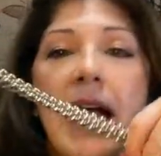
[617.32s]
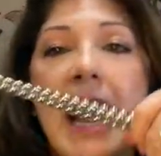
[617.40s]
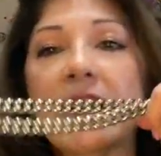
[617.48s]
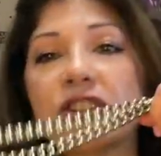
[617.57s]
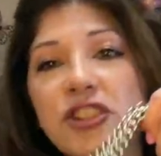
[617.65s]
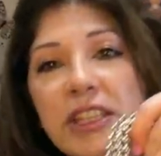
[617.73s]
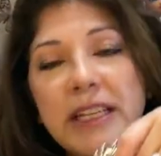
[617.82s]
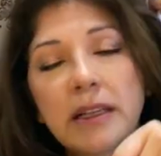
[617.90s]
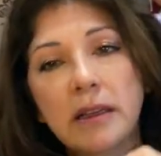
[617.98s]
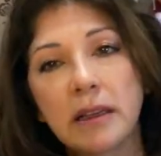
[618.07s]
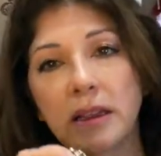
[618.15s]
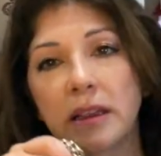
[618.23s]
actually
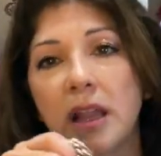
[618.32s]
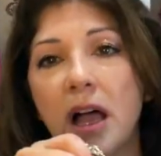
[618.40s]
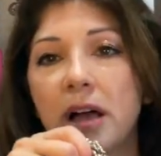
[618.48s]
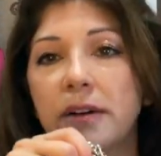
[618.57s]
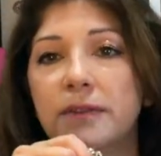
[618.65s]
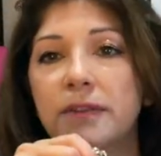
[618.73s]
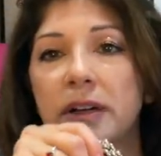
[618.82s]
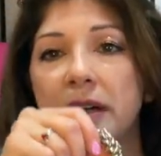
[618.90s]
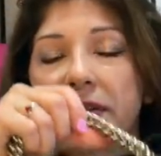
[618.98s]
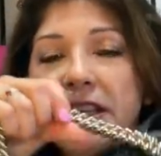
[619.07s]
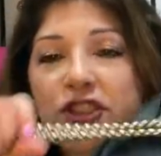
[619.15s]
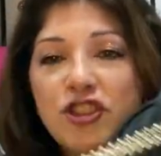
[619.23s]
love
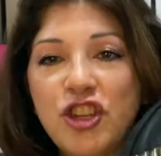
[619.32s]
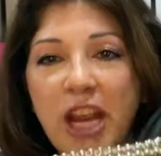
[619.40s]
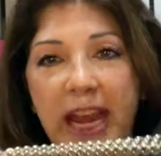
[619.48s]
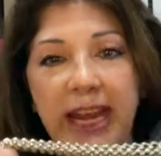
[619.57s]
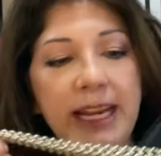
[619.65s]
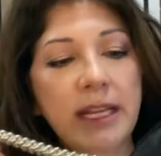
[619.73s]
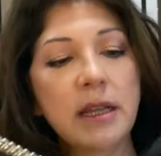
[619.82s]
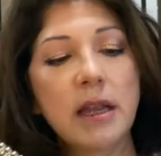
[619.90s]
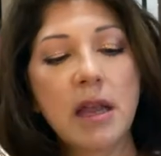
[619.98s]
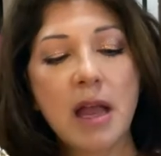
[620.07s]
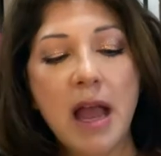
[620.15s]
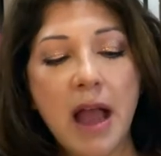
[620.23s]
the chain,
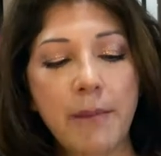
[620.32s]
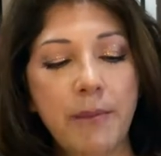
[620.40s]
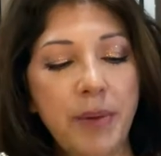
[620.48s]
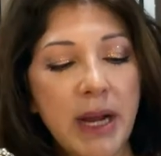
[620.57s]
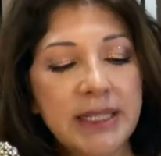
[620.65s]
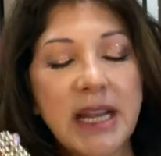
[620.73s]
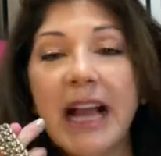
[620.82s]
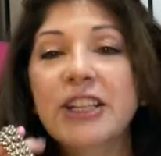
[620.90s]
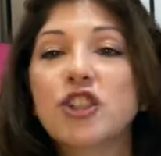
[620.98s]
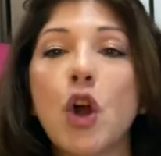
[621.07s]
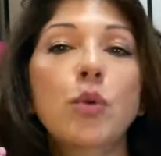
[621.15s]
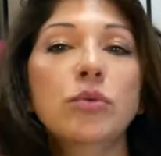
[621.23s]
but I
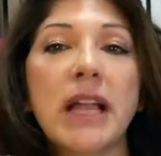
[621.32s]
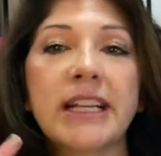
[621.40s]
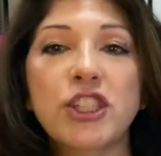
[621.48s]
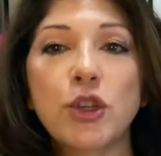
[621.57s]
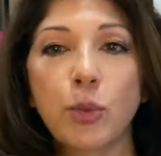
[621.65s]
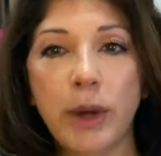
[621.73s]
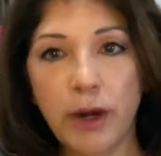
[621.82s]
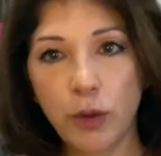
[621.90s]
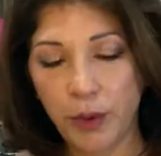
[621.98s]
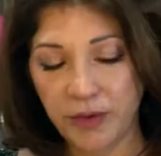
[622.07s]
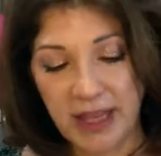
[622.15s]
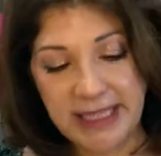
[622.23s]
don't like to wear it
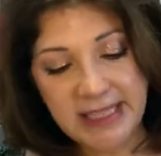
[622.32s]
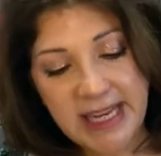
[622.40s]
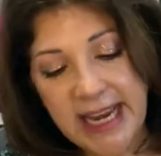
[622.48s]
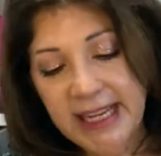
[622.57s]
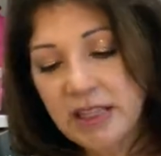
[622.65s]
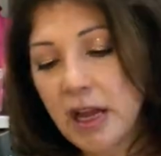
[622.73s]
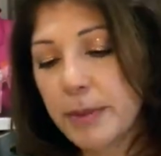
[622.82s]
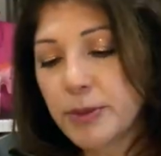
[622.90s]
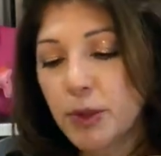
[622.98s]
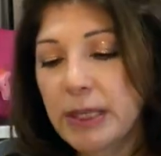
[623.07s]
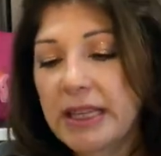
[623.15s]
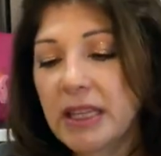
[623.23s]
with like tank tops
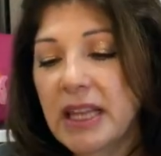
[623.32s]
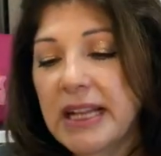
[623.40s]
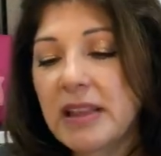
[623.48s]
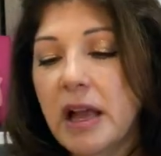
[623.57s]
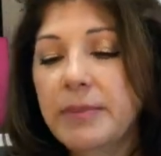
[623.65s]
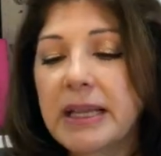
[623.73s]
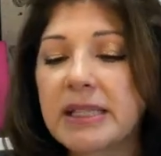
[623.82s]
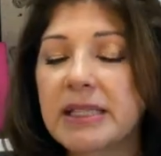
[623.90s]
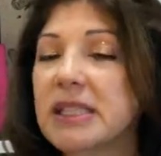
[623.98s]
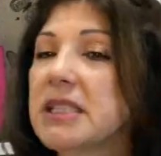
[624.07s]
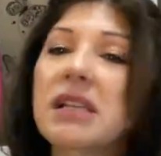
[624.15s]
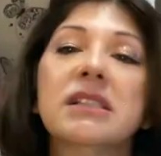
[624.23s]
or anything like that because
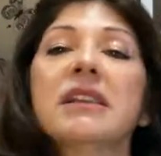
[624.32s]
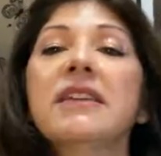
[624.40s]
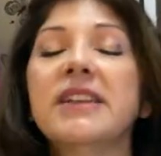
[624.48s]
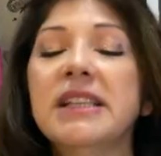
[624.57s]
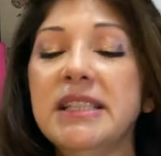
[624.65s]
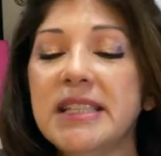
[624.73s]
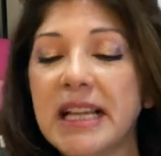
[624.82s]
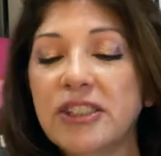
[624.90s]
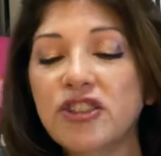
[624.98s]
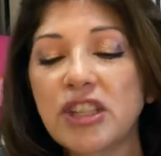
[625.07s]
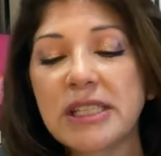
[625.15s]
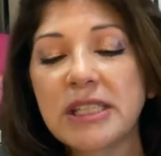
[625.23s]
it does leave
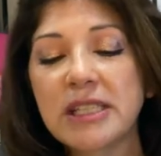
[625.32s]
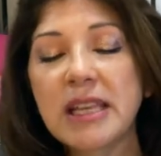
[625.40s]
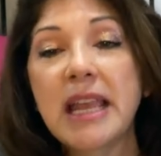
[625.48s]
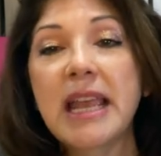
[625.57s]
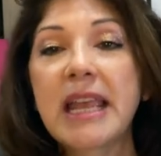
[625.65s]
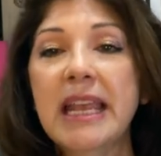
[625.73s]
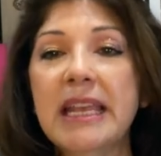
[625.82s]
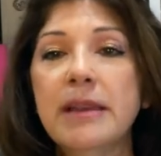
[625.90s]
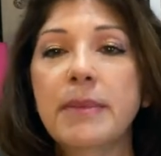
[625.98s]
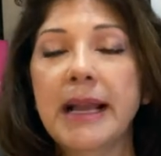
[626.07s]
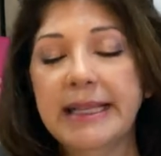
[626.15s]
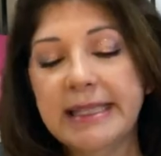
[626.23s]
indentions in
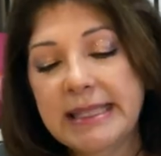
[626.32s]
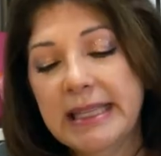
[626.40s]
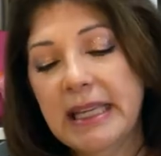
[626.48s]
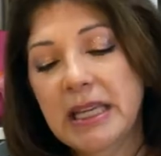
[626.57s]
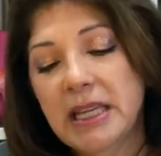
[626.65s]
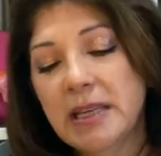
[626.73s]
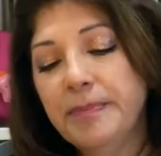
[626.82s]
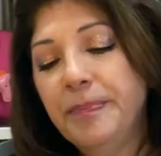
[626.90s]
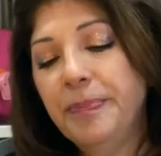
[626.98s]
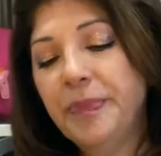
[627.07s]
my skin.